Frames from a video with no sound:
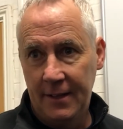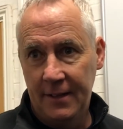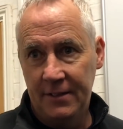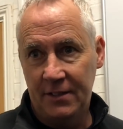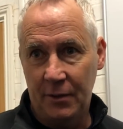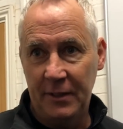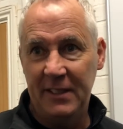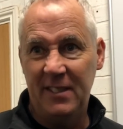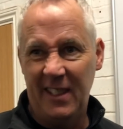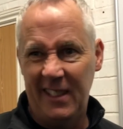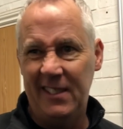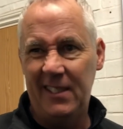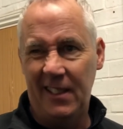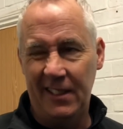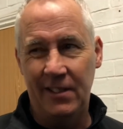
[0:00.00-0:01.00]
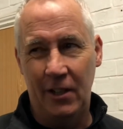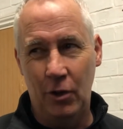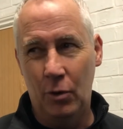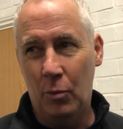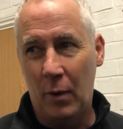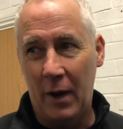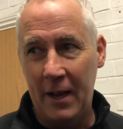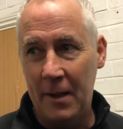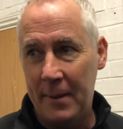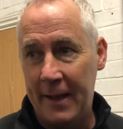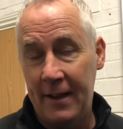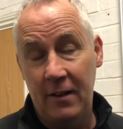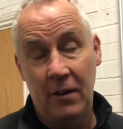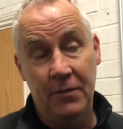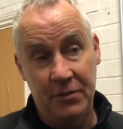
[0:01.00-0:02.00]
So he's a little way
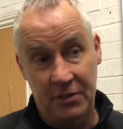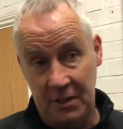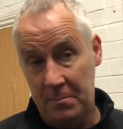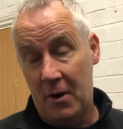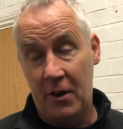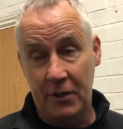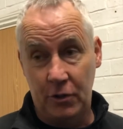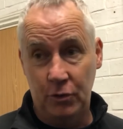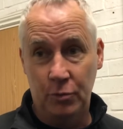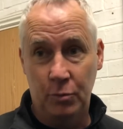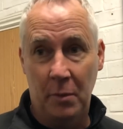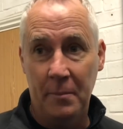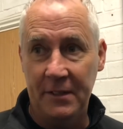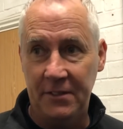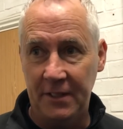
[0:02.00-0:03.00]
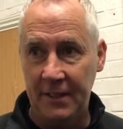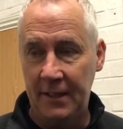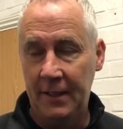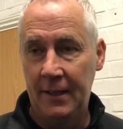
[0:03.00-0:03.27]
about. Obviously, Michael will miss him.